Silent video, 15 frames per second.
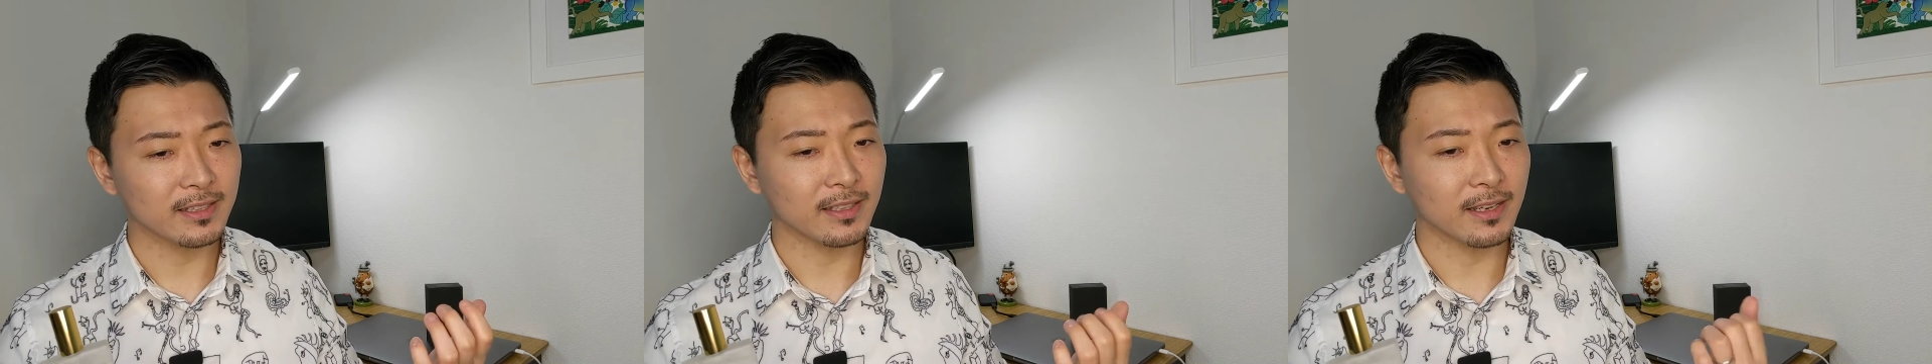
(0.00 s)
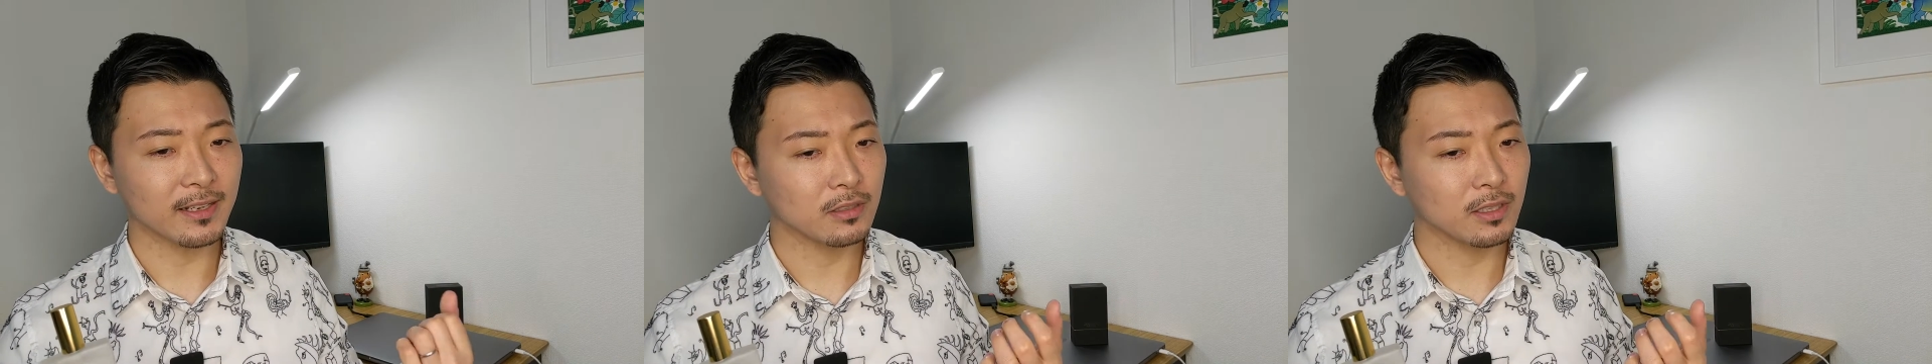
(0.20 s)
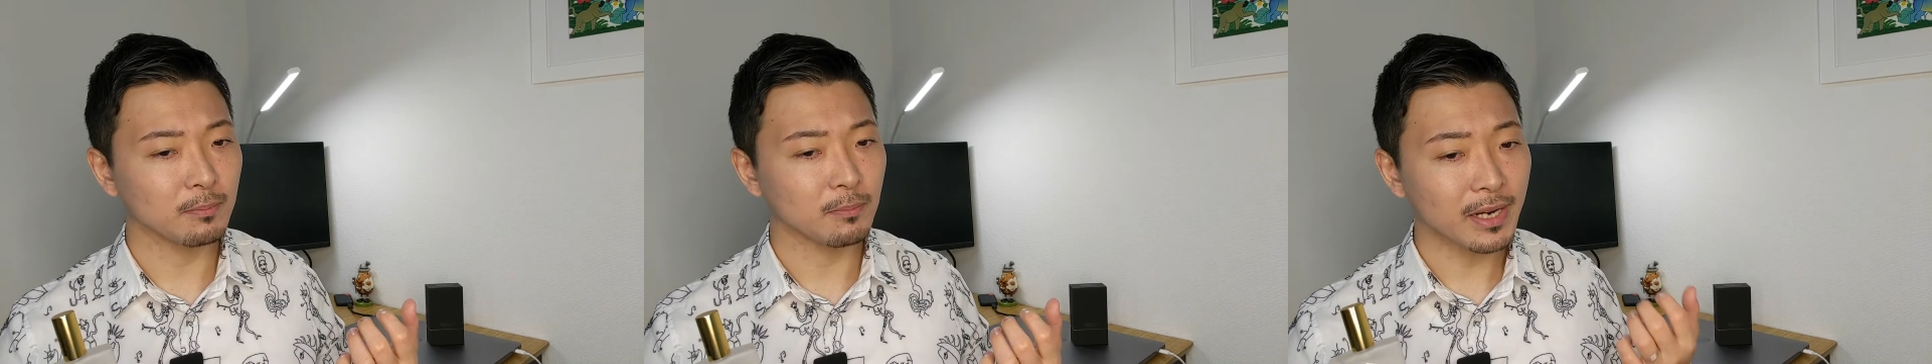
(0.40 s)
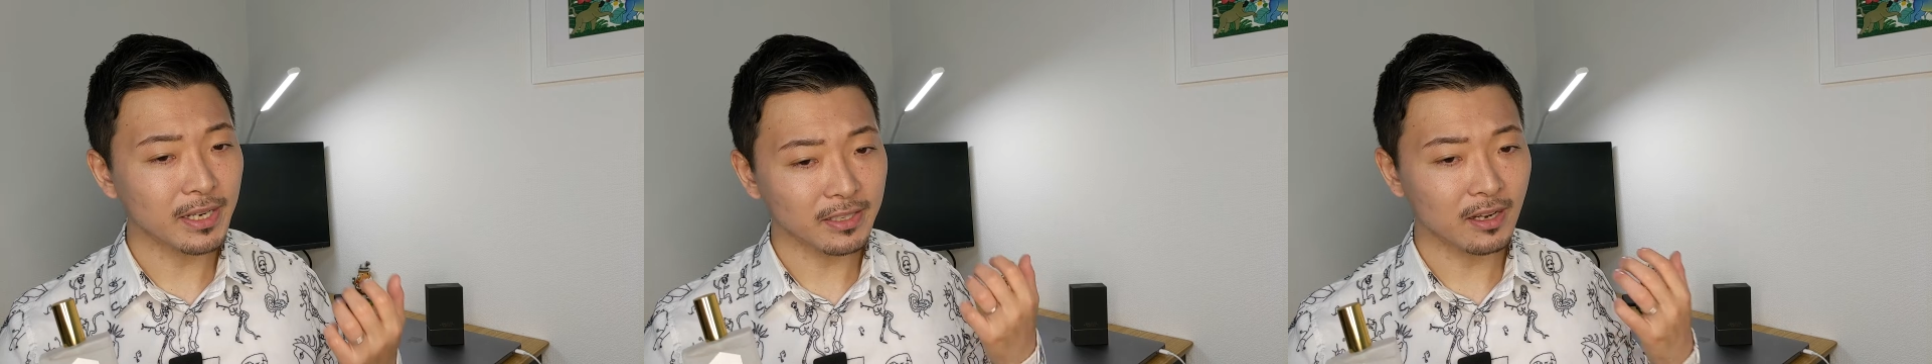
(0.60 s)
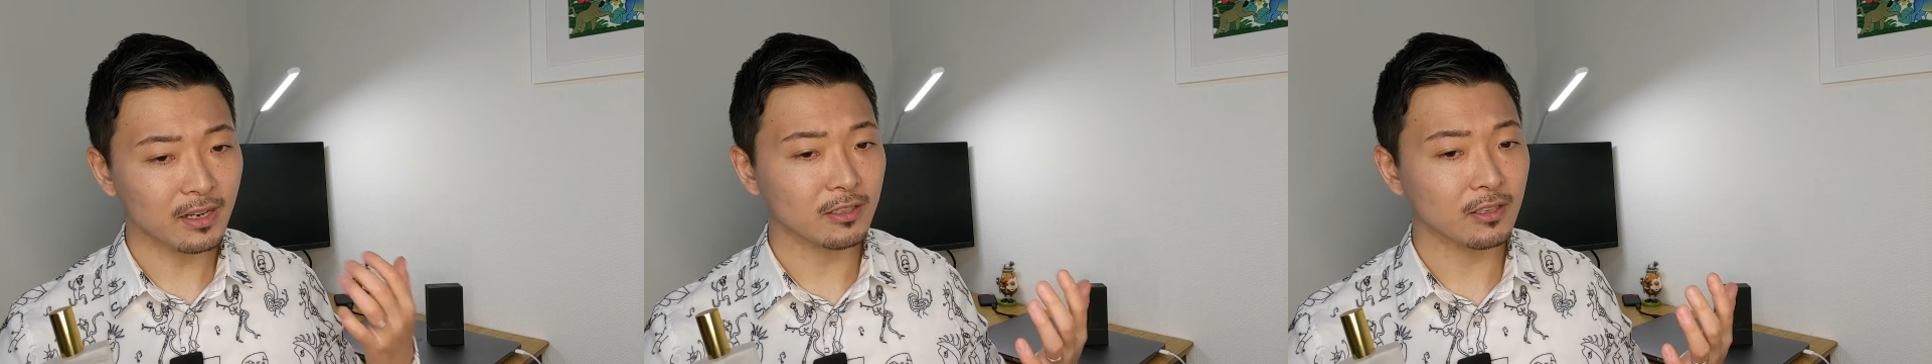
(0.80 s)
that it
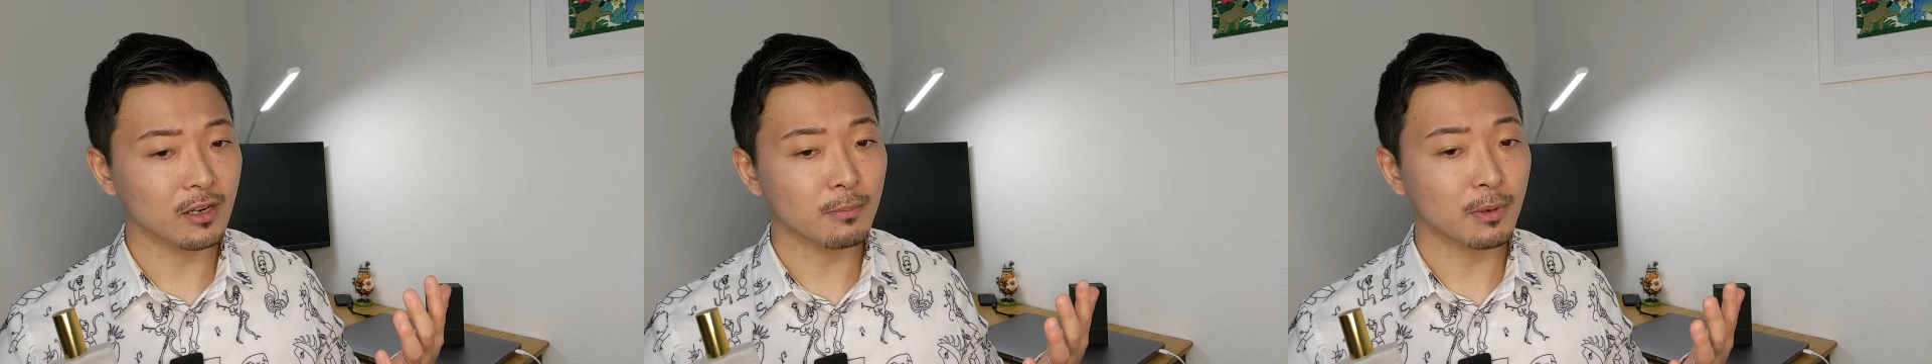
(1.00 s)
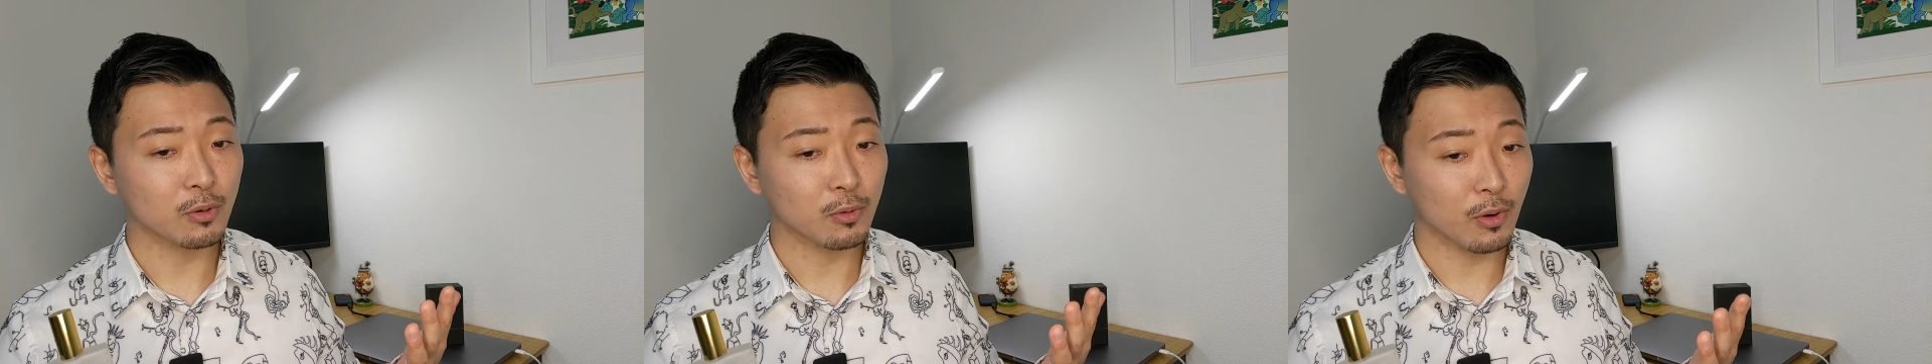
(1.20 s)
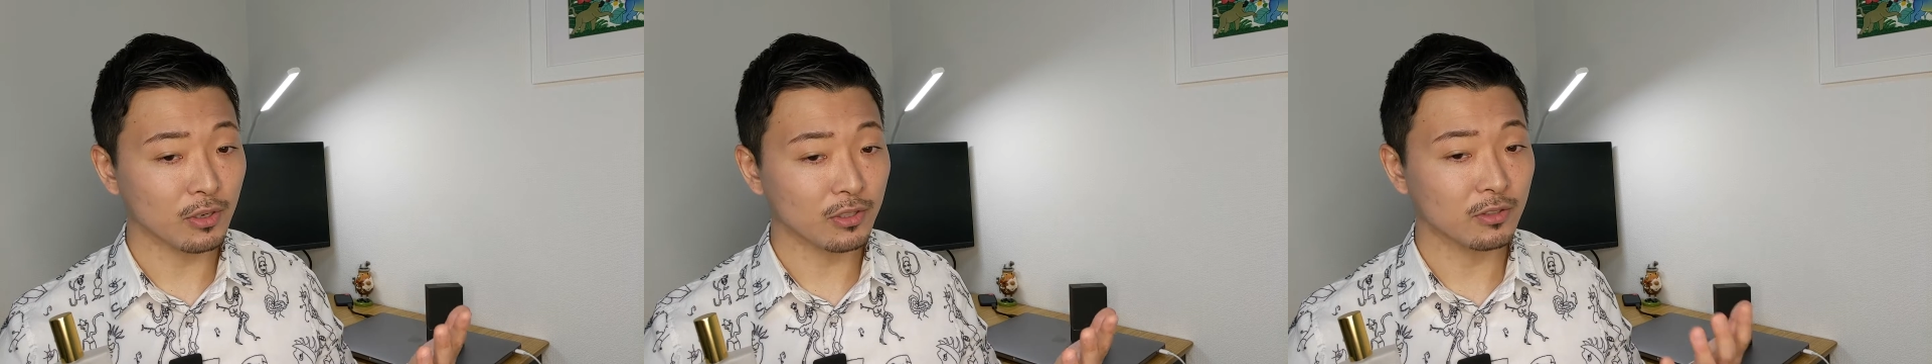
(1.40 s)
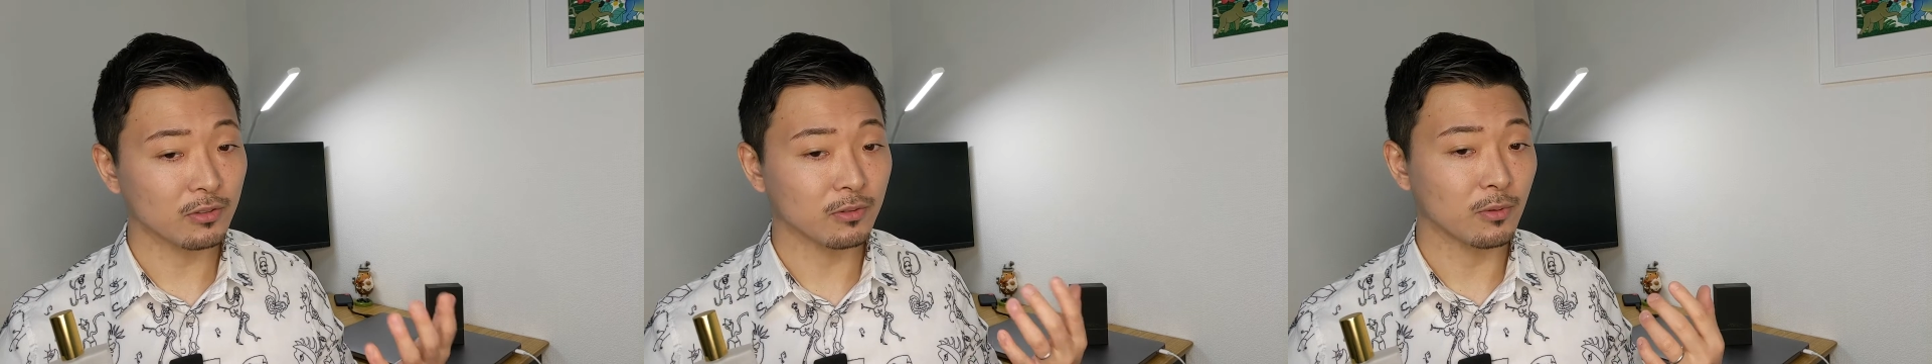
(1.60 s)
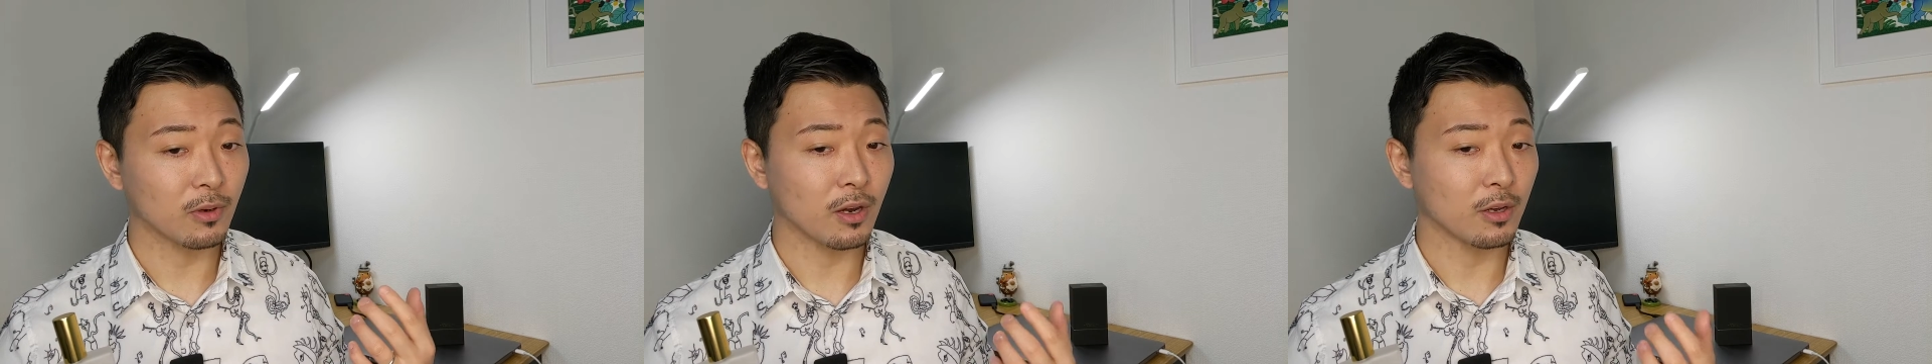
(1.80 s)
might not come across to